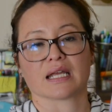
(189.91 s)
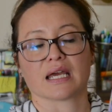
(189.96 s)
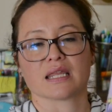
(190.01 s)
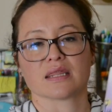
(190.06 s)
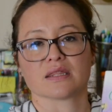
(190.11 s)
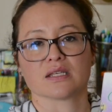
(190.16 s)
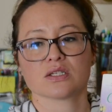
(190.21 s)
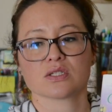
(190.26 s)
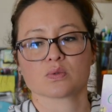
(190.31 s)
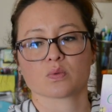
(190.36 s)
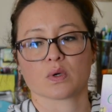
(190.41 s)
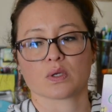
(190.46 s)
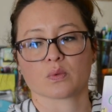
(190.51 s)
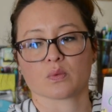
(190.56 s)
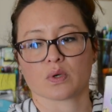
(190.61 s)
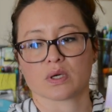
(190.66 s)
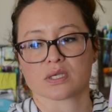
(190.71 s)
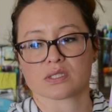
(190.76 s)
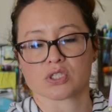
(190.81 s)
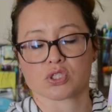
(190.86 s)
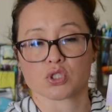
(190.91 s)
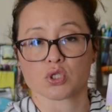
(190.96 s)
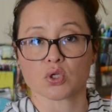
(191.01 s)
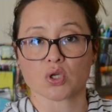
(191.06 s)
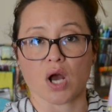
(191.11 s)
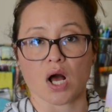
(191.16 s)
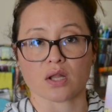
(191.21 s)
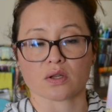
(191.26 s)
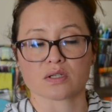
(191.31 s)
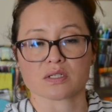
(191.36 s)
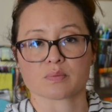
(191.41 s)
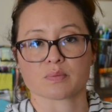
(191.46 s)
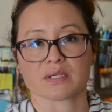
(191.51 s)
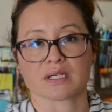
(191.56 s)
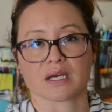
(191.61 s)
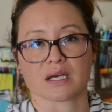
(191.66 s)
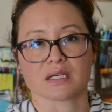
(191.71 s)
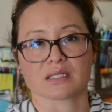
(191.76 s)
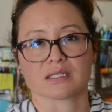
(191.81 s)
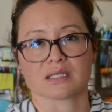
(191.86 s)
and this one was $2
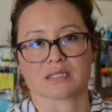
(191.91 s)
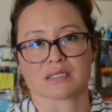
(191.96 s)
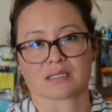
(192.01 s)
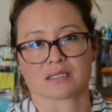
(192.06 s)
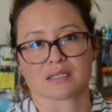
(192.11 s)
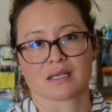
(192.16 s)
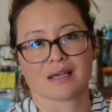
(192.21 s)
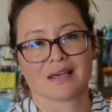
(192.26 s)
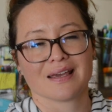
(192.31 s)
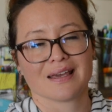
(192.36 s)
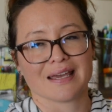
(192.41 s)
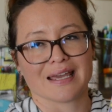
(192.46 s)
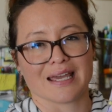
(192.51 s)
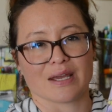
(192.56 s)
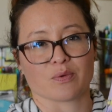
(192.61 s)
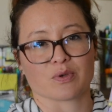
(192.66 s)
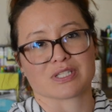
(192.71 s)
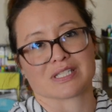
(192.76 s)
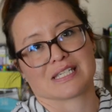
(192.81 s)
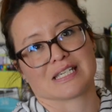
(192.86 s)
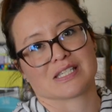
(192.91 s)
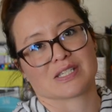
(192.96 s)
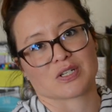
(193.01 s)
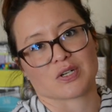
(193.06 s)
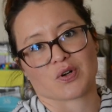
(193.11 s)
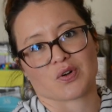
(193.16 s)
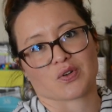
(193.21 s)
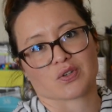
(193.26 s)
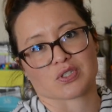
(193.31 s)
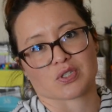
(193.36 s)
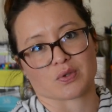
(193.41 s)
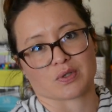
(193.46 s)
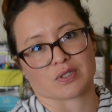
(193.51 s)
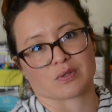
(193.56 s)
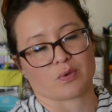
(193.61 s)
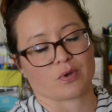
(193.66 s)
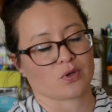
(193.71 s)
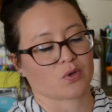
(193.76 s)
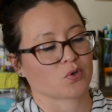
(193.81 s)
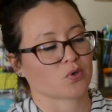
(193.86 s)
because it was seasonal, so a
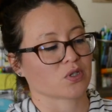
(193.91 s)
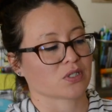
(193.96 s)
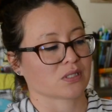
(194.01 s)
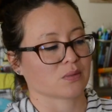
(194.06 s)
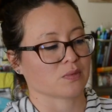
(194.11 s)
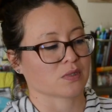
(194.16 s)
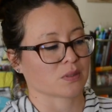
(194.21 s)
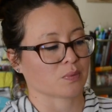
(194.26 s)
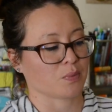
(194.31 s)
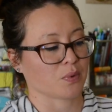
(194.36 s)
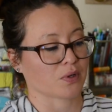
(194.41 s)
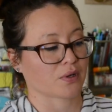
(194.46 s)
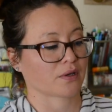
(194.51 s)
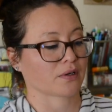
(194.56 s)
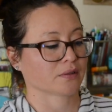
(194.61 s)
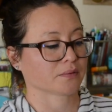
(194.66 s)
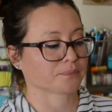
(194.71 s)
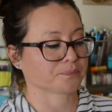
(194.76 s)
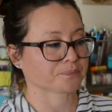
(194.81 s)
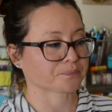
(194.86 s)
Christmas book.